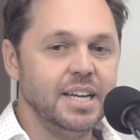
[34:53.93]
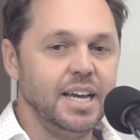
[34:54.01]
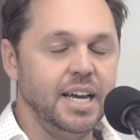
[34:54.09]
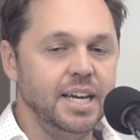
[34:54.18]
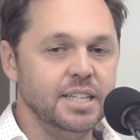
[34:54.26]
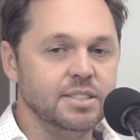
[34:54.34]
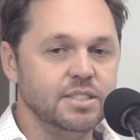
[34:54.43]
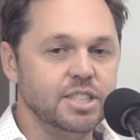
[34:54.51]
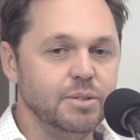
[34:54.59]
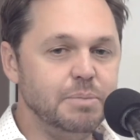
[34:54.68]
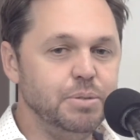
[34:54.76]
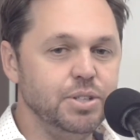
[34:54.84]
And so
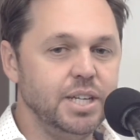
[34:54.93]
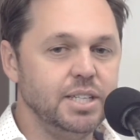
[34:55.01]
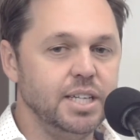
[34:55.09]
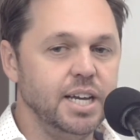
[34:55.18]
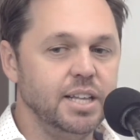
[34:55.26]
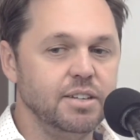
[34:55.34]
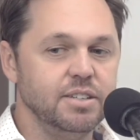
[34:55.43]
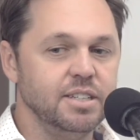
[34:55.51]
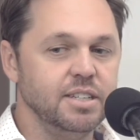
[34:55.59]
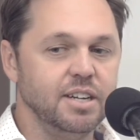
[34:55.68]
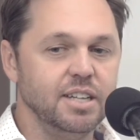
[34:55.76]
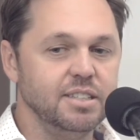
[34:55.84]
we pulled that together,
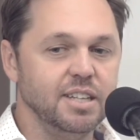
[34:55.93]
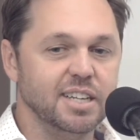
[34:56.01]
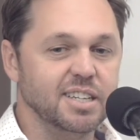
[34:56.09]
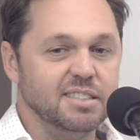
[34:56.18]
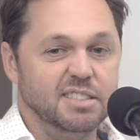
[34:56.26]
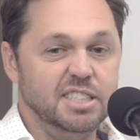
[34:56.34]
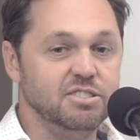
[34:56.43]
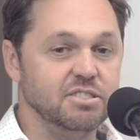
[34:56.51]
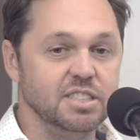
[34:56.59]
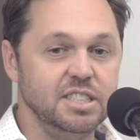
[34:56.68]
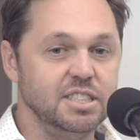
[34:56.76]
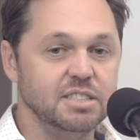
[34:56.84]
and I
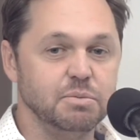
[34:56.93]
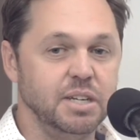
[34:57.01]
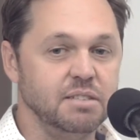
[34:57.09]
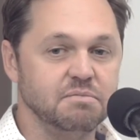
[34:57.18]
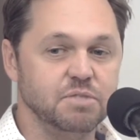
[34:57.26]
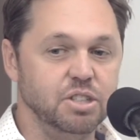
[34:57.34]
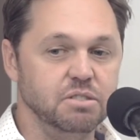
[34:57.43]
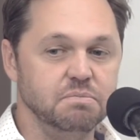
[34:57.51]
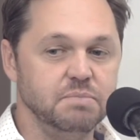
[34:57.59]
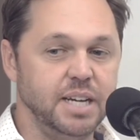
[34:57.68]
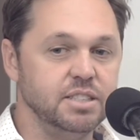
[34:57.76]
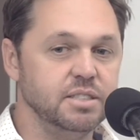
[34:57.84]
literally just went, cool,
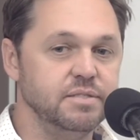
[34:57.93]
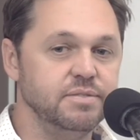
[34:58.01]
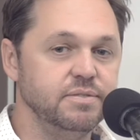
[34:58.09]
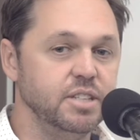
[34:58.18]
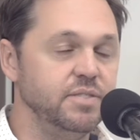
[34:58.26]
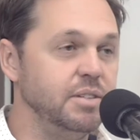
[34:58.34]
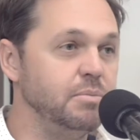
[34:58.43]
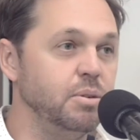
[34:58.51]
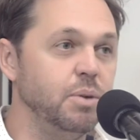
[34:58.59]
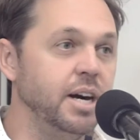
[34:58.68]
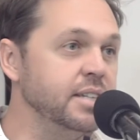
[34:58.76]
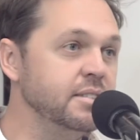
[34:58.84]
as of November
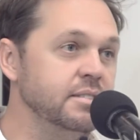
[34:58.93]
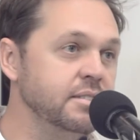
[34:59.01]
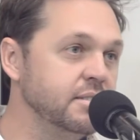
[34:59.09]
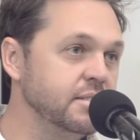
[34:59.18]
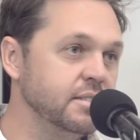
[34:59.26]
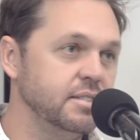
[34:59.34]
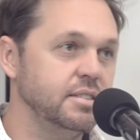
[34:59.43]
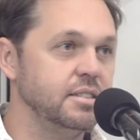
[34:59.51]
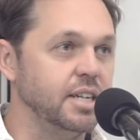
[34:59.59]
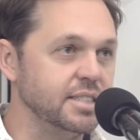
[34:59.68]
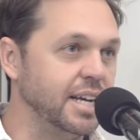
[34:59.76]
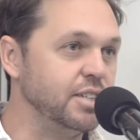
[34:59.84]
1,
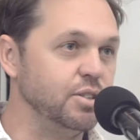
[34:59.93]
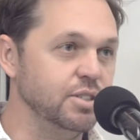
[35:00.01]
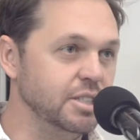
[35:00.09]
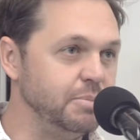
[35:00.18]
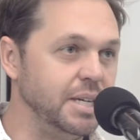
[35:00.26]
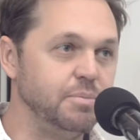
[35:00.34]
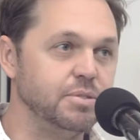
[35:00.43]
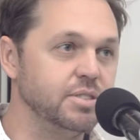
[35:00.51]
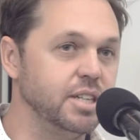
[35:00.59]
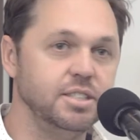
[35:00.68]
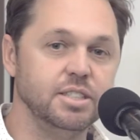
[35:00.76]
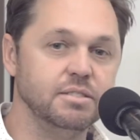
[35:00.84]
I start talking to people.
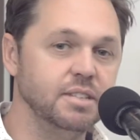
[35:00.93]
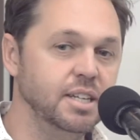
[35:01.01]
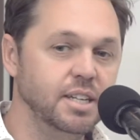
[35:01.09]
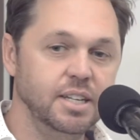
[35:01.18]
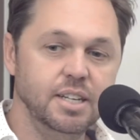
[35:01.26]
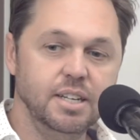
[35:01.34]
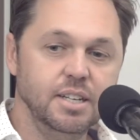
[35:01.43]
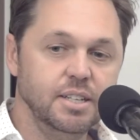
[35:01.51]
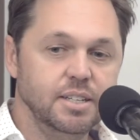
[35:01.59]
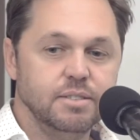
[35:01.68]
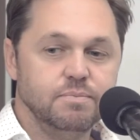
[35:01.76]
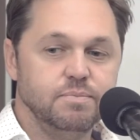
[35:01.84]
So just,
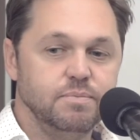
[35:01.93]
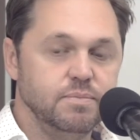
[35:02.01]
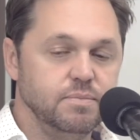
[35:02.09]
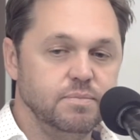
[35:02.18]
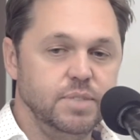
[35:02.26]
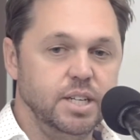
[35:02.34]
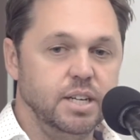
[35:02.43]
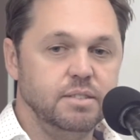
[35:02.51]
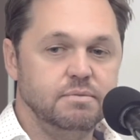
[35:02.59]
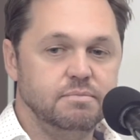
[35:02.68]
and